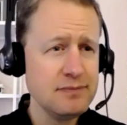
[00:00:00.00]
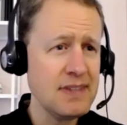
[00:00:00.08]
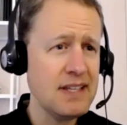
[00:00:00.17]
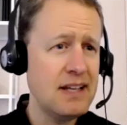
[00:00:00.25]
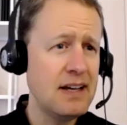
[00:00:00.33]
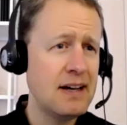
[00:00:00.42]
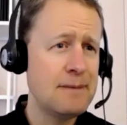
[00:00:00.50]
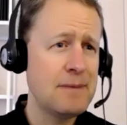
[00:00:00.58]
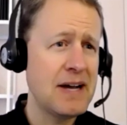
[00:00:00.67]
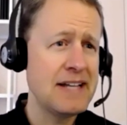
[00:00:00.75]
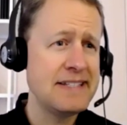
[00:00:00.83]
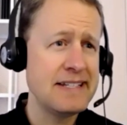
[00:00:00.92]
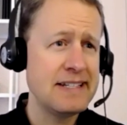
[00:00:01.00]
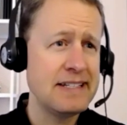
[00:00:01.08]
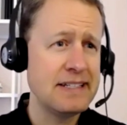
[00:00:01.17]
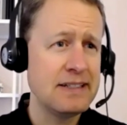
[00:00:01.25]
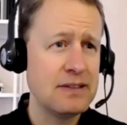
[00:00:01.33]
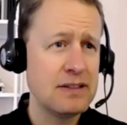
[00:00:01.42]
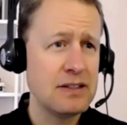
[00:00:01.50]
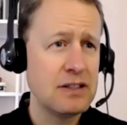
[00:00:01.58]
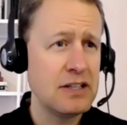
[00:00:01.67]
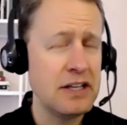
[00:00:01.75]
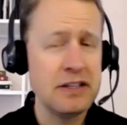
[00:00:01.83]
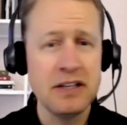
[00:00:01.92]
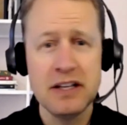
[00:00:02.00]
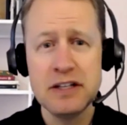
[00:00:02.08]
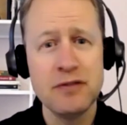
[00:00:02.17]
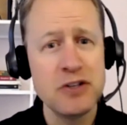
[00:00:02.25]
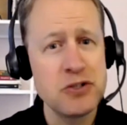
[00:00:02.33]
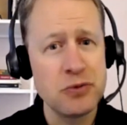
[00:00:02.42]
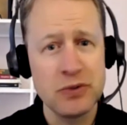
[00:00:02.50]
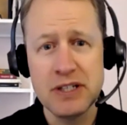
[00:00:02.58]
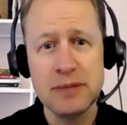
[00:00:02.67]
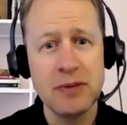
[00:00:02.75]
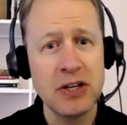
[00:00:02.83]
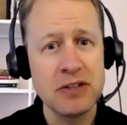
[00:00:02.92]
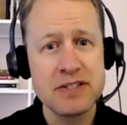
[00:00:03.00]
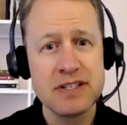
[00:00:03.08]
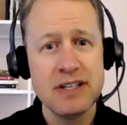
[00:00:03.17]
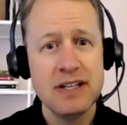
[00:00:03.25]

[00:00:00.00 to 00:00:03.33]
I did it in individual emails